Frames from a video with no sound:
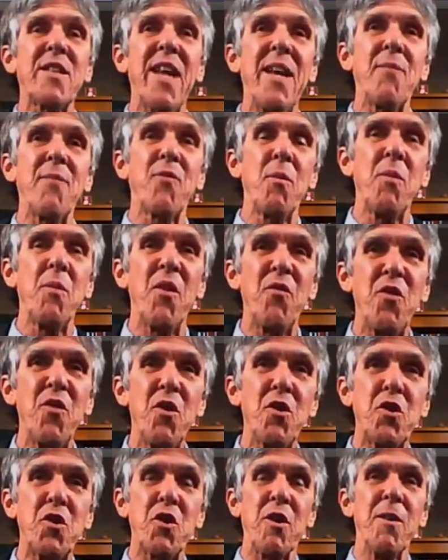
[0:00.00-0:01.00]
came from the
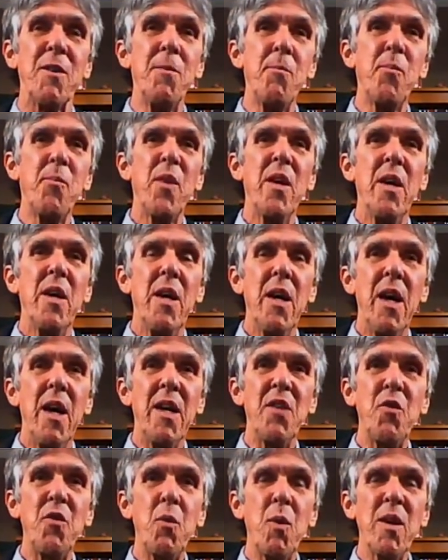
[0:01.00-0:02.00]
future.
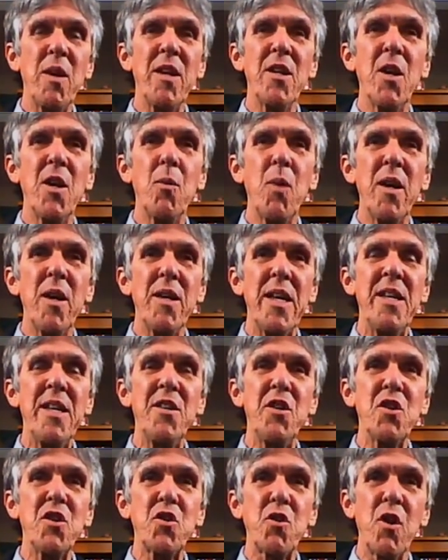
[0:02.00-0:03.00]
And if you want to know what
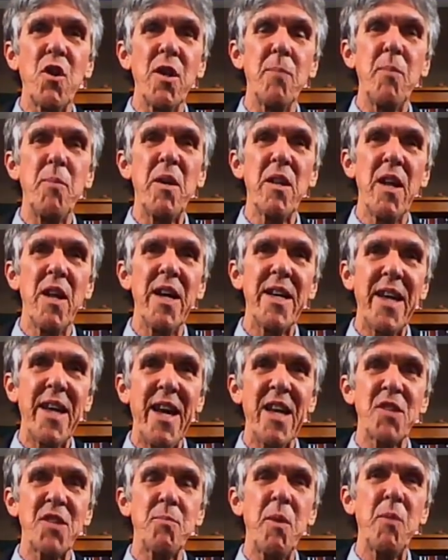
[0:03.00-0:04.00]
India is going to be like,
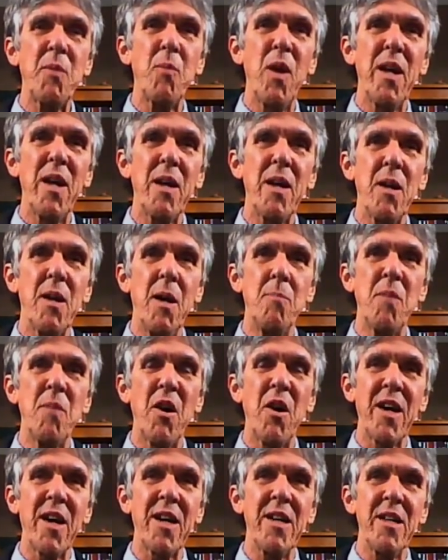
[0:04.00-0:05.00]
ask me what
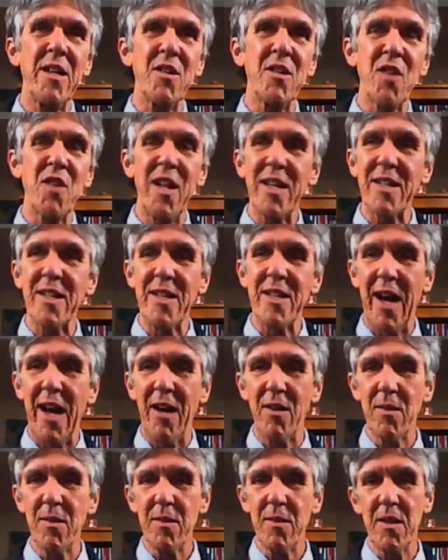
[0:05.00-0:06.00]
America is like
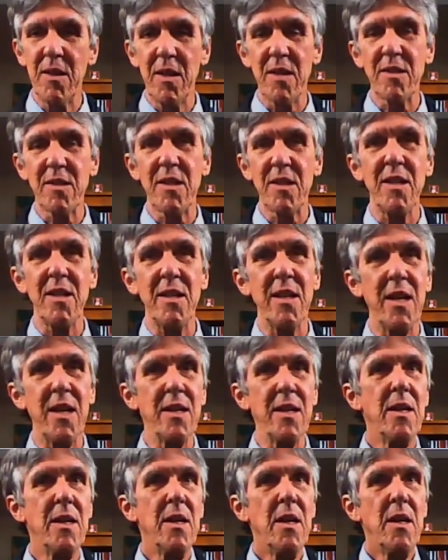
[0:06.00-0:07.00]
now, and I'll tell you that.
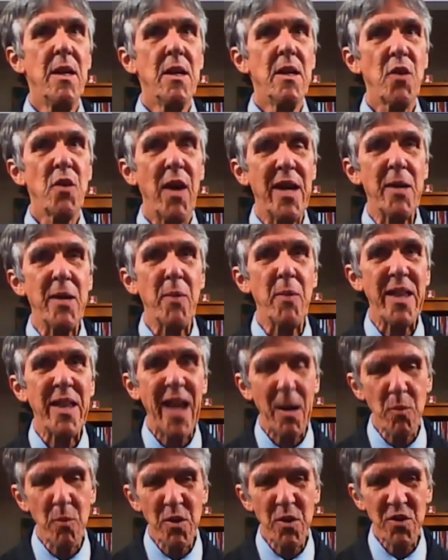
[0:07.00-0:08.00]
So anyway,
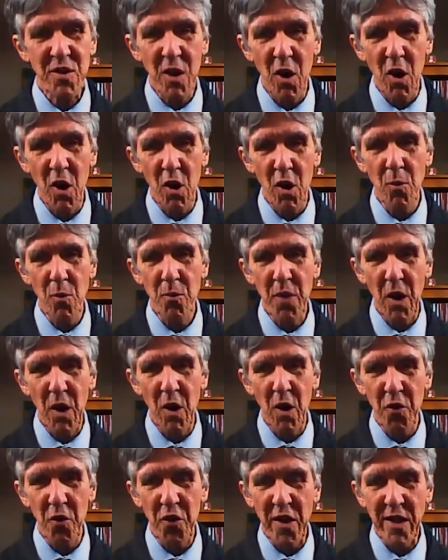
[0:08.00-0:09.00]
that was the
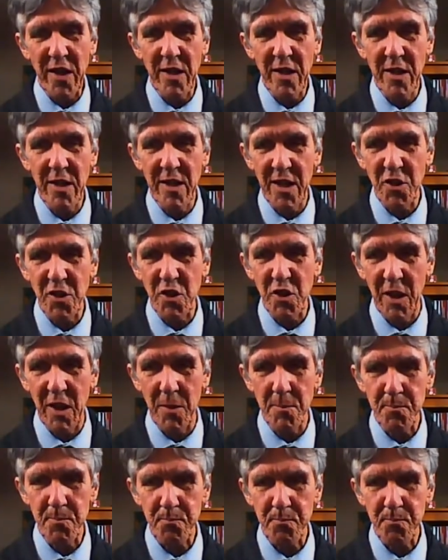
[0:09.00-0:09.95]
whole thing in a nutshell.